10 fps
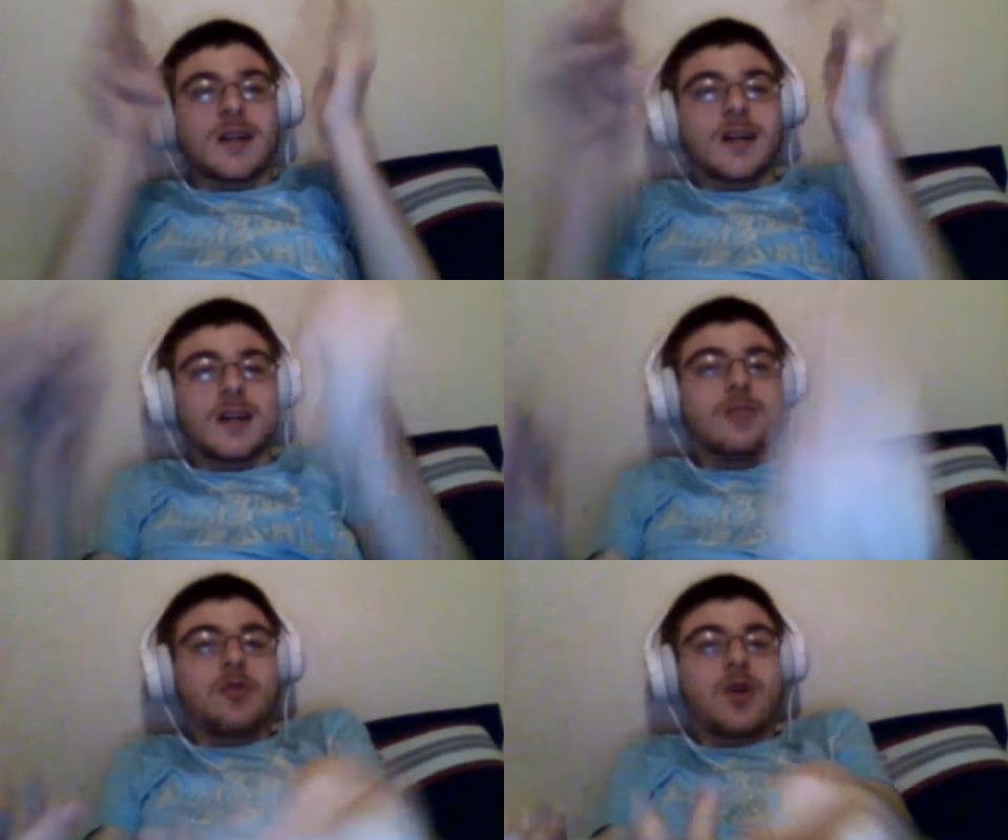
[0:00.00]
cut
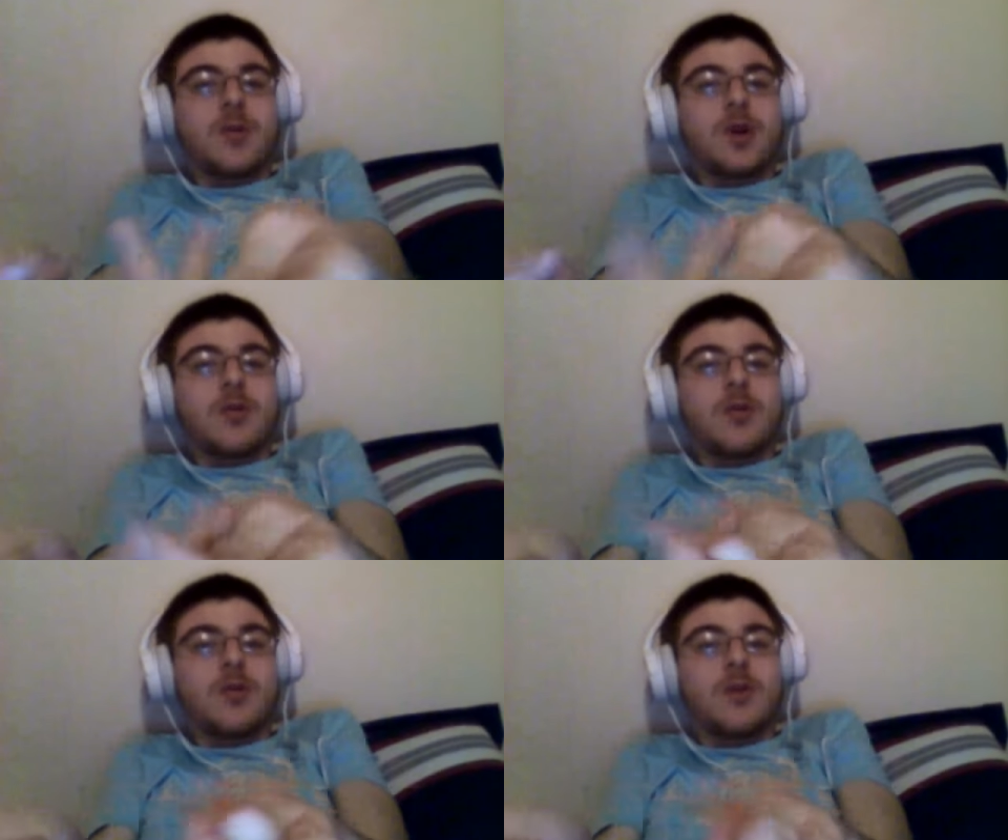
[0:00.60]
a
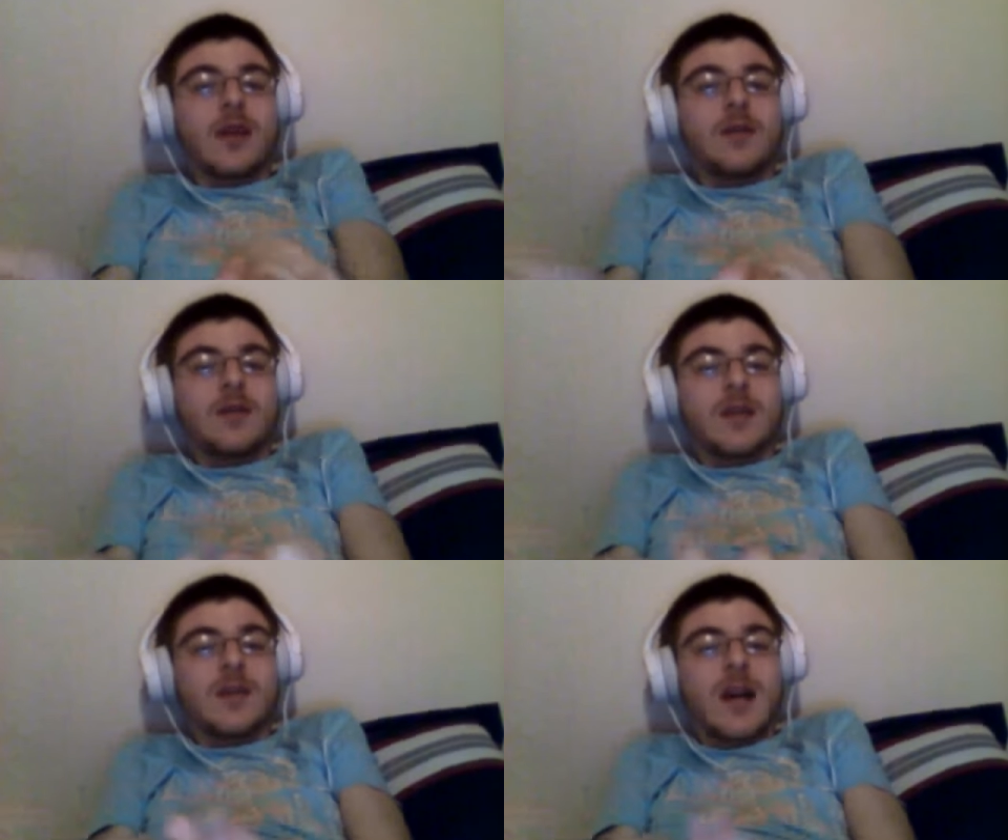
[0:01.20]
promo, and he was
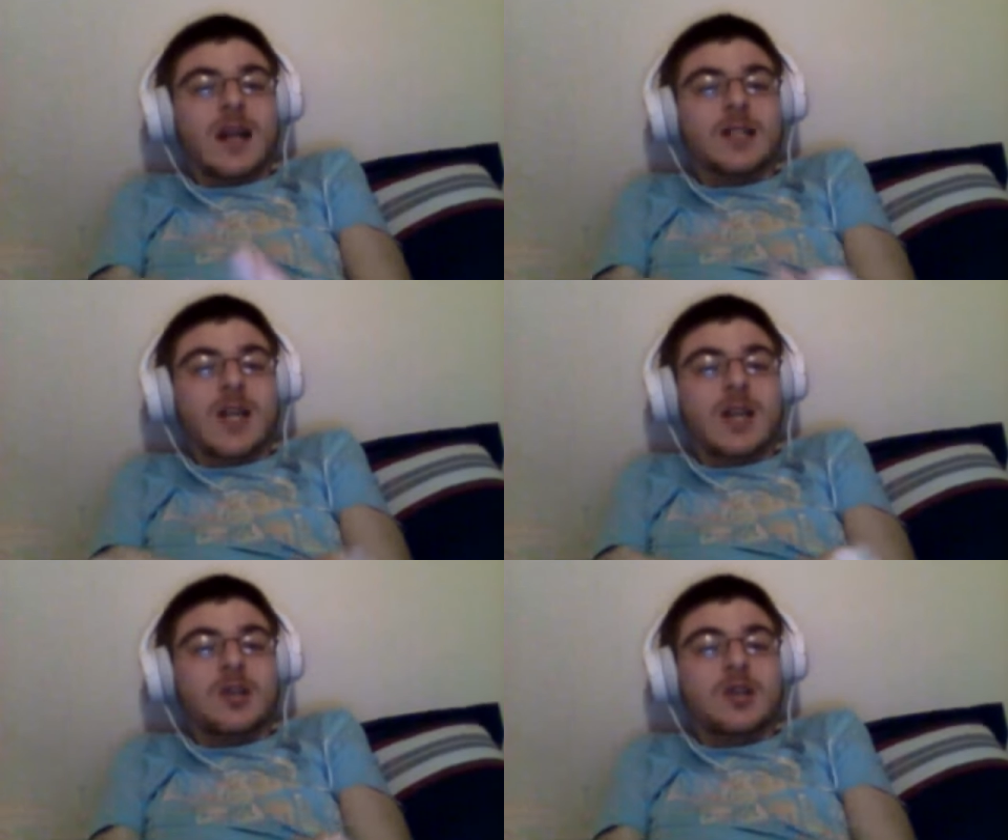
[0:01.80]
like
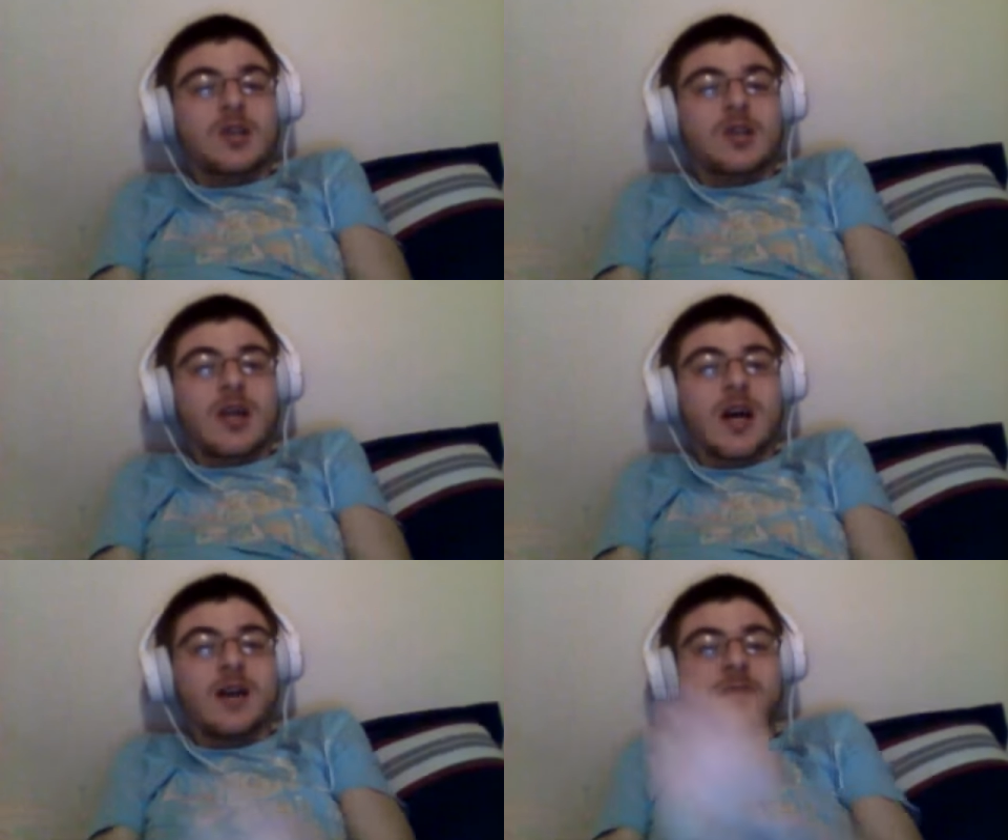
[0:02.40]
backstage
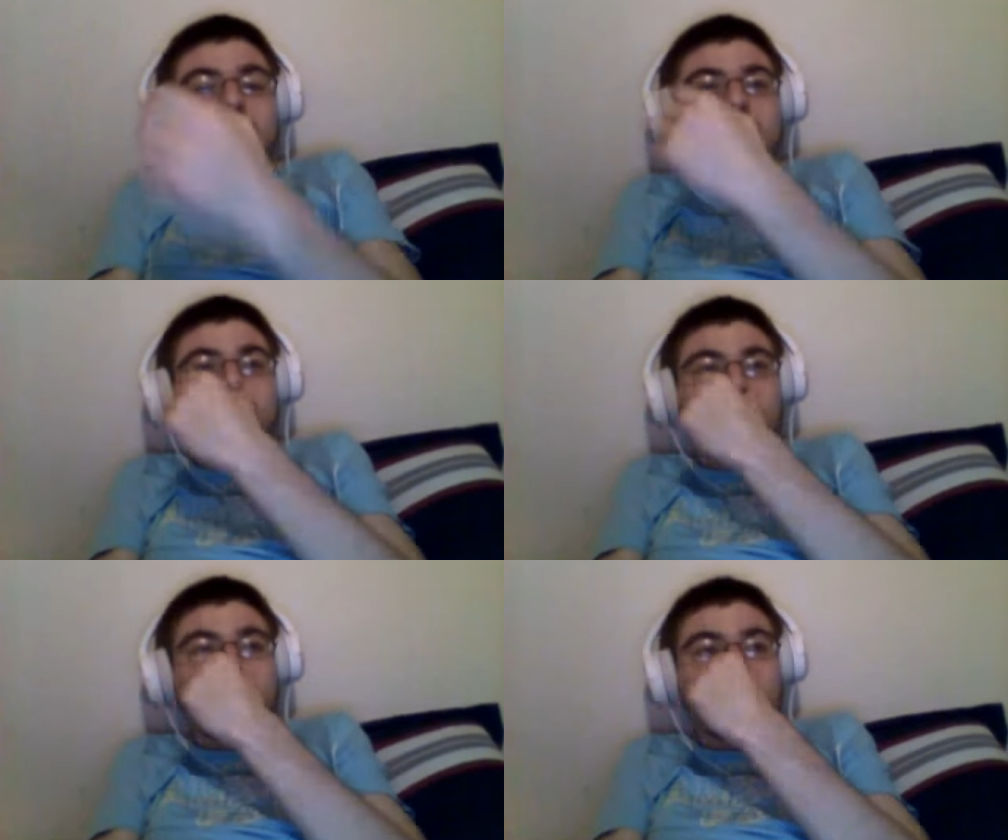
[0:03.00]
live, and
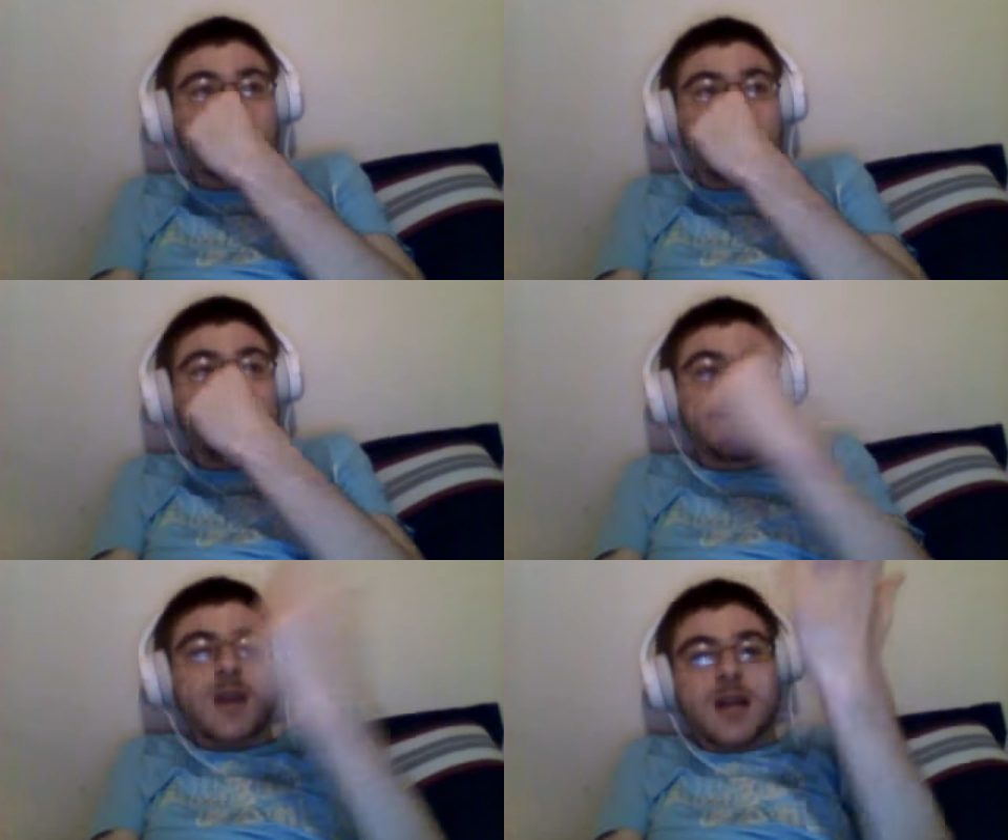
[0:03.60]
normally they tape
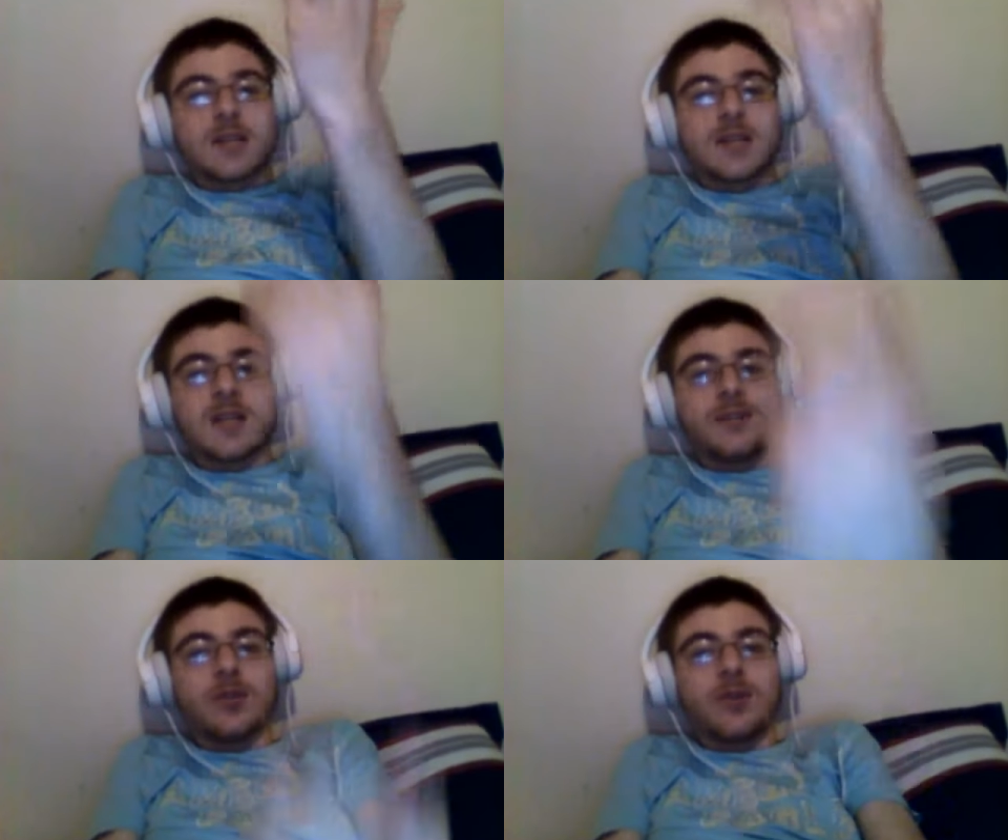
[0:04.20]
the
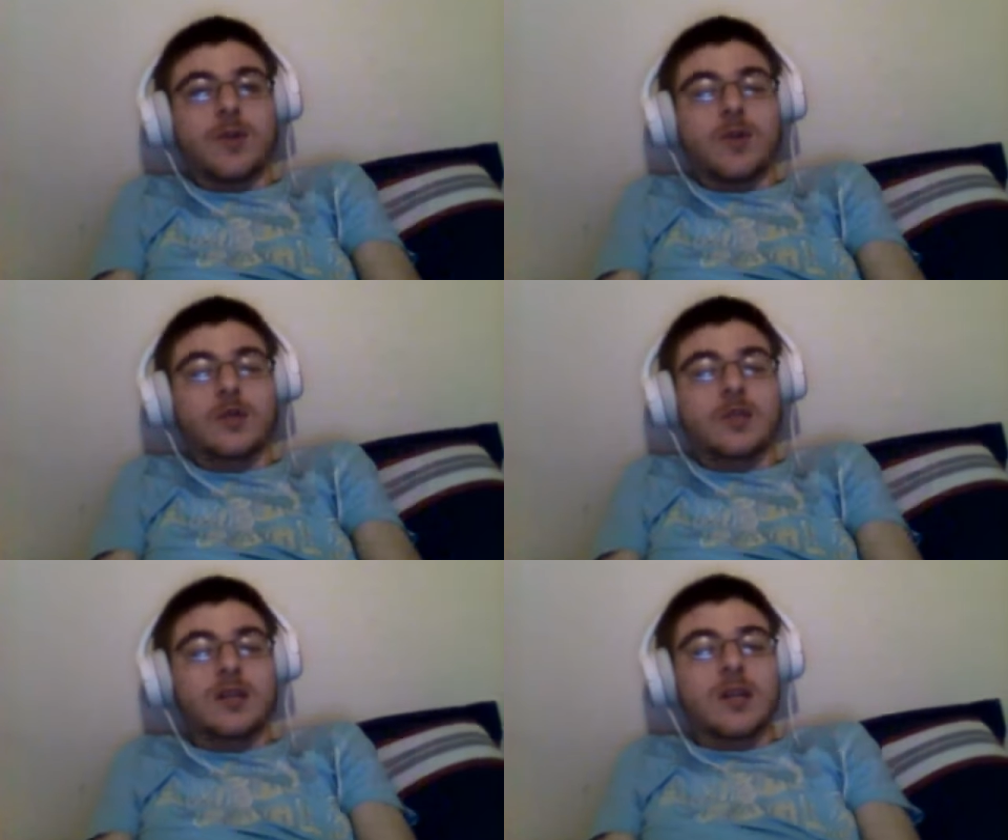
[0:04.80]
backstage promos,